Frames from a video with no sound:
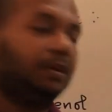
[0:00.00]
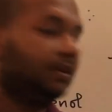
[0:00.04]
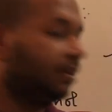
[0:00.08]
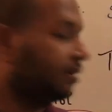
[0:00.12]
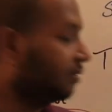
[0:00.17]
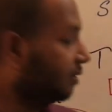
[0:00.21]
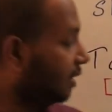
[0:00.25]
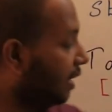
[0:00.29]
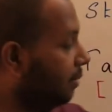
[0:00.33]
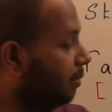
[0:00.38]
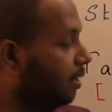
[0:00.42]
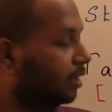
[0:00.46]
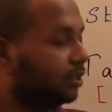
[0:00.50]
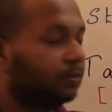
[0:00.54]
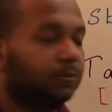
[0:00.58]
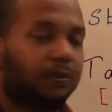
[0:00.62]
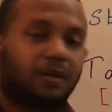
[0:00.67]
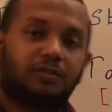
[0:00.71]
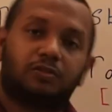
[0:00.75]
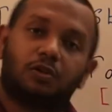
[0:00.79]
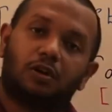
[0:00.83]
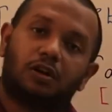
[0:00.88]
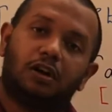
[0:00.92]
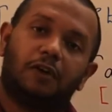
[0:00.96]
be the same H
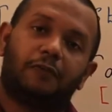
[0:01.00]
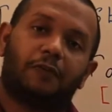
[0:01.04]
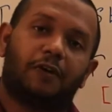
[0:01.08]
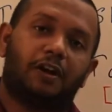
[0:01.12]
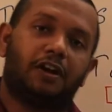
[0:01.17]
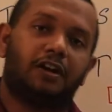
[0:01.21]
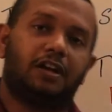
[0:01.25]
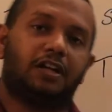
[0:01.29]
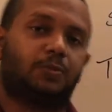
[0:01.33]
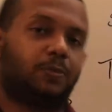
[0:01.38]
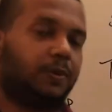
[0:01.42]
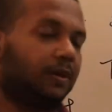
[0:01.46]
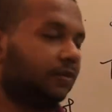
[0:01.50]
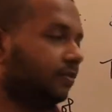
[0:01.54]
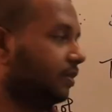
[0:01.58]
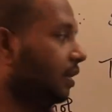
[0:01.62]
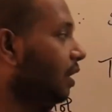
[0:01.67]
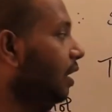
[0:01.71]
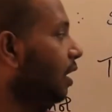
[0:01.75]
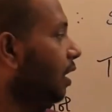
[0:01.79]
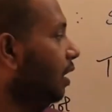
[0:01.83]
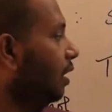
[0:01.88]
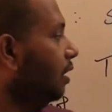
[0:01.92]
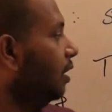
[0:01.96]
plus or different H plus.
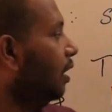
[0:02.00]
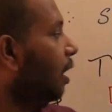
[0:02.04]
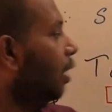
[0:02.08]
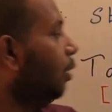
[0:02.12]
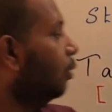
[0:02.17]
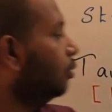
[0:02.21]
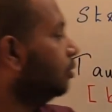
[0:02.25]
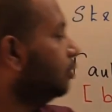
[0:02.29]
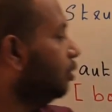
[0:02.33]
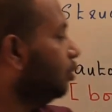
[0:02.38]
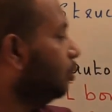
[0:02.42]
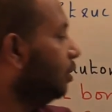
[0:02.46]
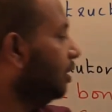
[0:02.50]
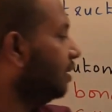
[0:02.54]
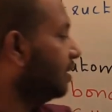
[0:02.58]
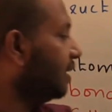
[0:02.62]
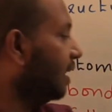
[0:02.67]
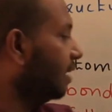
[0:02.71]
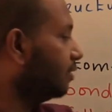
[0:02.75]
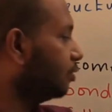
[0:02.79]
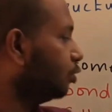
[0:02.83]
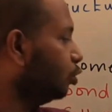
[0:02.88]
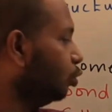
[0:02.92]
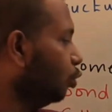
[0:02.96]
Now it
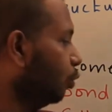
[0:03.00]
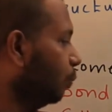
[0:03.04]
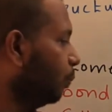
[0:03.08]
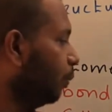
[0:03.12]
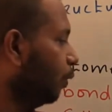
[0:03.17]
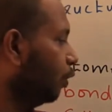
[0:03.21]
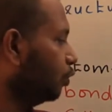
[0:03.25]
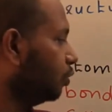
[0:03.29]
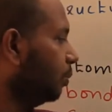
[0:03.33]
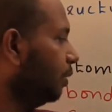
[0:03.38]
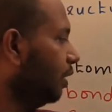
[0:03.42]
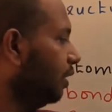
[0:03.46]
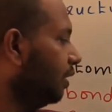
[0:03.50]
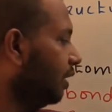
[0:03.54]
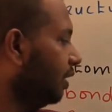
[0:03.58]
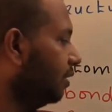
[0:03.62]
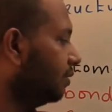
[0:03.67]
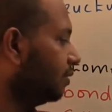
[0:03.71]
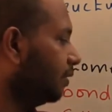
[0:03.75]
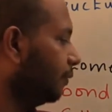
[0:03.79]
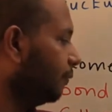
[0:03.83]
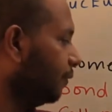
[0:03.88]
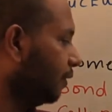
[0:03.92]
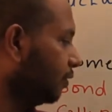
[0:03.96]
has two
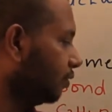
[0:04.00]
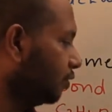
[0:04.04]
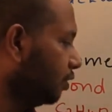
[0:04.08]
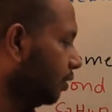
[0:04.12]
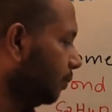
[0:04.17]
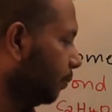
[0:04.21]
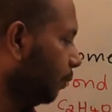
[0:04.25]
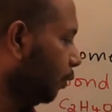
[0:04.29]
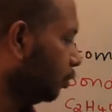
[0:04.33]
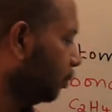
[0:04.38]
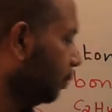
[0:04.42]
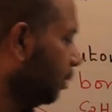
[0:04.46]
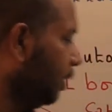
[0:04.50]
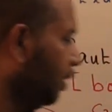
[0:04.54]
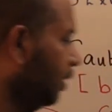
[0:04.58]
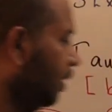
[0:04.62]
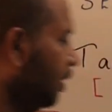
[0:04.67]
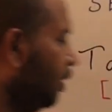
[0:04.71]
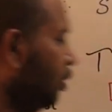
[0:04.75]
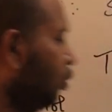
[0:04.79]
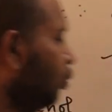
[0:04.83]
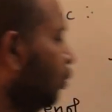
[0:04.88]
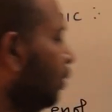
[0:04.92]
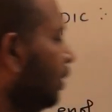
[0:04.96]
possibilities. The first
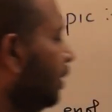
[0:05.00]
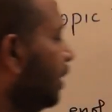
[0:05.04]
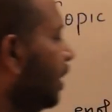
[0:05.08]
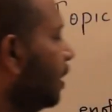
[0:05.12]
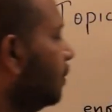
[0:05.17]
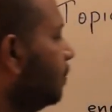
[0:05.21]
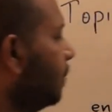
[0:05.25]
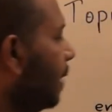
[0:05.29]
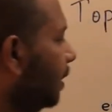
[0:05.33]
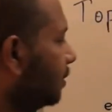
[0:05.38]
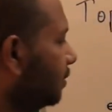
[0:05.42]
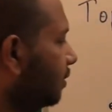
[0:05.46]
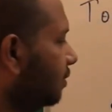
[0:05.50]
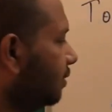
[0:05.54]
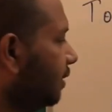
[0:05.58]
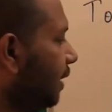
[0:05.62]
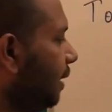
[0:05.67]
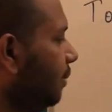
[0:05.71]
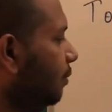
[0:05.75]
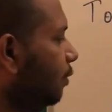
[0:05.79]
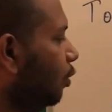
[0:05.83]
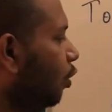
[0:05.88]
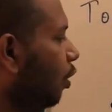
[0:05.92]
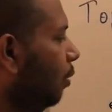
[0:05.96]
possibility, you will get back the
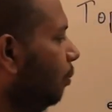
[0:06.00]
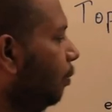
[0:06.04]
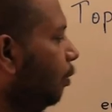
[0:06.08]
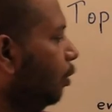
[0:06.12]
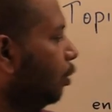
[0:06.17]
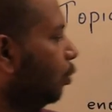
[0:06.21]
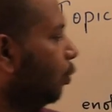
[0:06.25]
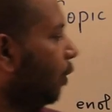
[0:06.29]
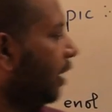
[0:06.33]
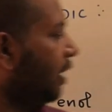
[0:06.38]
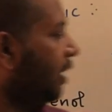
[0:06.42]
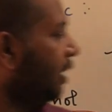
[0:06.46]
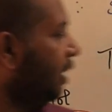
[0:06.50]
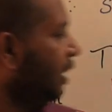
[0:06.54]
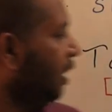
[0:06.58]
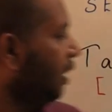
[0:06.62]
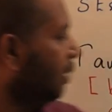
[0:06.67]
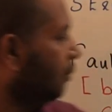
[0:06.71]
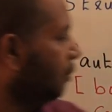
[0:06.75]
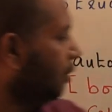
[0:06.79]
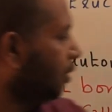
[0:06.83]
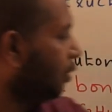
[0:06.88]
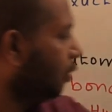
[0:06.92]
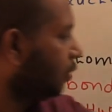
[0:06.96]
same compound. Why?
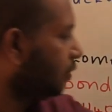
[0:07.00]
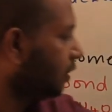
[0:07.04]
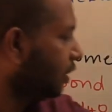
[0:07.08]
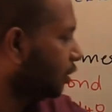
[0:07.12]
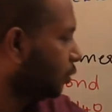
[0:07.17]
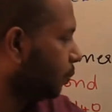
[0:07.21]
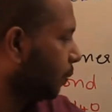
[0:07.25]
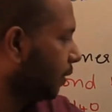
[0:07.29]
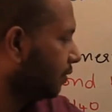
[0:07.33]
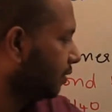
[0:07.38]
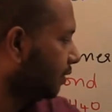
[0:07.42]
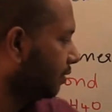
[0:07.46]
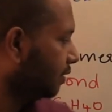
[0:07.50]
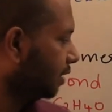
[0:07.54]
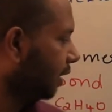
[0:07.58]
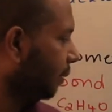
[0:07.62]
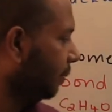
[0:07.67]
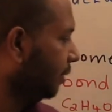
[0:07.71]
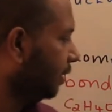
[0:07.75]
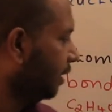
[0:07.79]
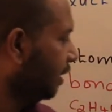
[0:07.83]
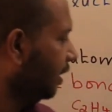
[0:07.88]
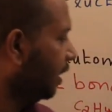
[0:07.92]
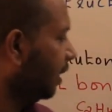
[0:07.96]
Because H plus is
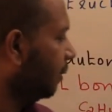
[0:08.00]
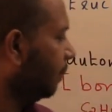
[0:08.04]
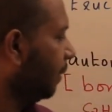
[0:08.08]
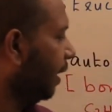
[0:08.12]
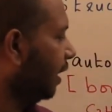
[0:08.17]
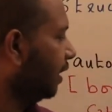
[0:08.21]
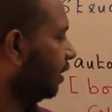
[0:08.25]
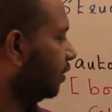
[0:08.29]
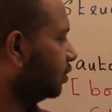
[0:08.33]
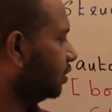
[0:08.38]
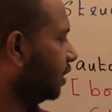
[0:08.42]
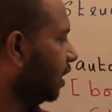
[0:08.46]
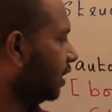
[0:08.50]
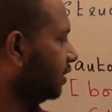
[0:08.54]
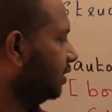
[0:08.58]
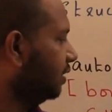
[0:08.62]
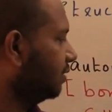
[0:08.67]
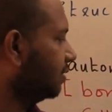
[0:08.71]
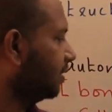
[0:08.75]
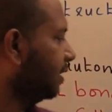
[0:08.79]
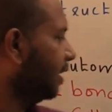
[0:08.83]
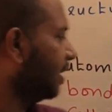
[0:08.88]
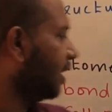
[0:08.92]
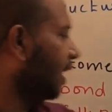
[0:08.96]
coming here, minus charge
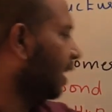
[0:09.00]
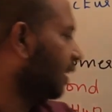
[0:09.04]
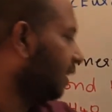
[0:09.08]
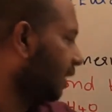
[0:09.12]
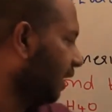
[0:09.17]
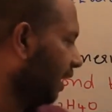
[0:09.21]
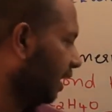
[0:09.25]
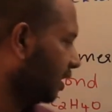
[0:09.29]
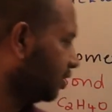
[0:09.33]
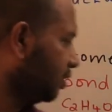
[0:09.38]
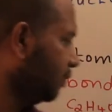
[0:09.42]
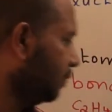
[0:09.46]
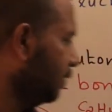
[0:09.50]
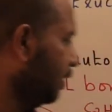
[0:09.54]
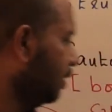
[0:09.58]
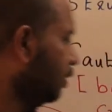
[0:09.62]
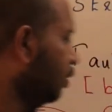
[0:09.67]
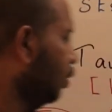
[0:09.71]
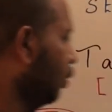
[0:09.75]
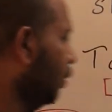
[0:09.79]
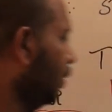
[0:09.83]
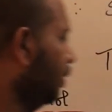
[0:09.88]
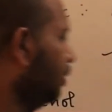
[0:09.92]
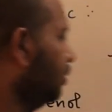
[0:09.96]
is here, attraction will
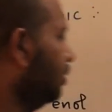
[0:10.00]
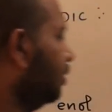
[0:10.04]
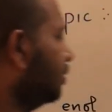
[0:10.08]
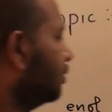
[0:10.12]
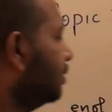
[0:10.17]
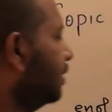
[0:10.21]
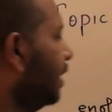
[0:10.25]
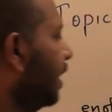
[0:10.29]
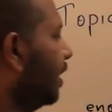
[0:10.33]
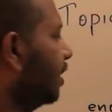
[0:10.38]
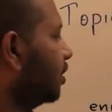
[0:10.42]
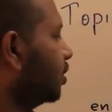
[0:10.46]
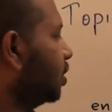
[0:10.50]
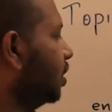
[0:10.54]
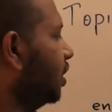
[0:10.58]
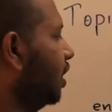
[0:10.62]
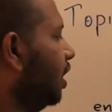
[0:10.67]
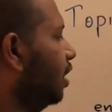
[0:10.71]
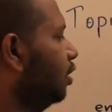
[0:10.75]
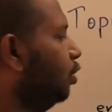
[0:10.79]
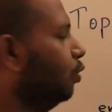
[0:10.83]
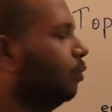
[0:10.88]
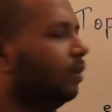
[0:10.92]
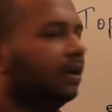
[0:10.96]
go in this
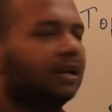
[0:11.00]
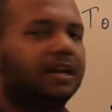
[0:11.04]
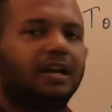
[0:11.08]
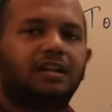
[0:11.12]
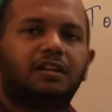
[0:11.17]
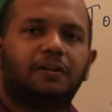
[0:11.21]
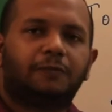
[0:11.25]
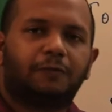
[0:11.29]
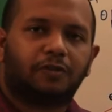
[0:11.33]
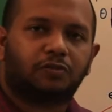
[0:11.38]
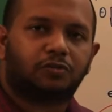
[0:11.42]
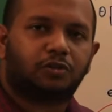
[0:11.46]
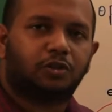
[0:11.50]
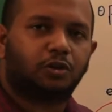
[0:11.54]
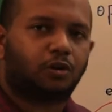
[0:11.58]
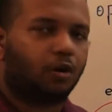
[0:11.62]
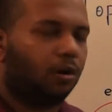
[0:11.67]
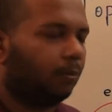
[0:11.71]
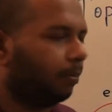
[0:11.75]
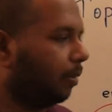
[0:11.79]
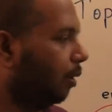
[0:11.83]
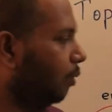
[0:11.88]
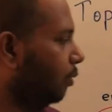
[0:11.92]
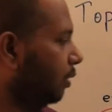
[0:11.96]
direction, and you will get the first
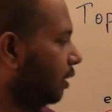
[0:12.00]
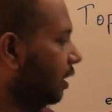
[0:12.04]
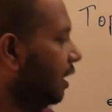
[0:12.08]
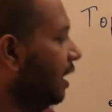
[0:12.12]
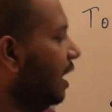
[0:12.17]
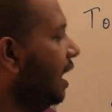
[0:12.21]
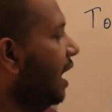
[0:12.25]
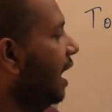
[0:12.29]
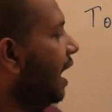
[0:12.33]
compound.